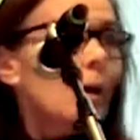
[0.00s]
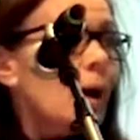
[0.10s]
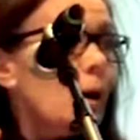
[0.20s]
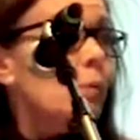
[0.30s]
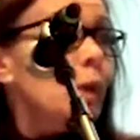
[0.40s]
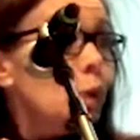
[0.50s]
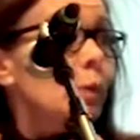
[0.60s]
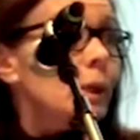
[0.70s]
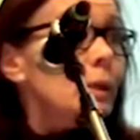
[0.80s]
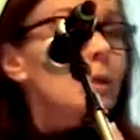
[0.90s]
are we
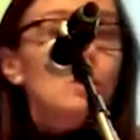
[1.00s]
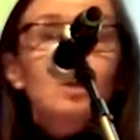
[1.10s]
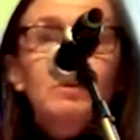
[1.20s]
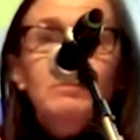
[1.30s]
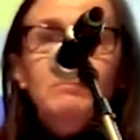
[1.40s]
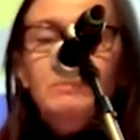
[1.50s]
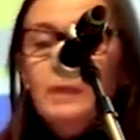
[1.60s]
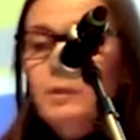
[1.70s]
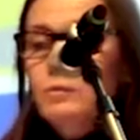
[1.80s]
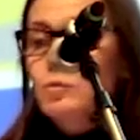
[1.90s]
looking
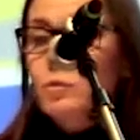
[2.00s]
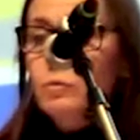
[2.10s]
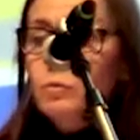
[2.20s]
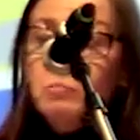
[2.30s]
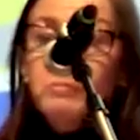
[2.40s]
to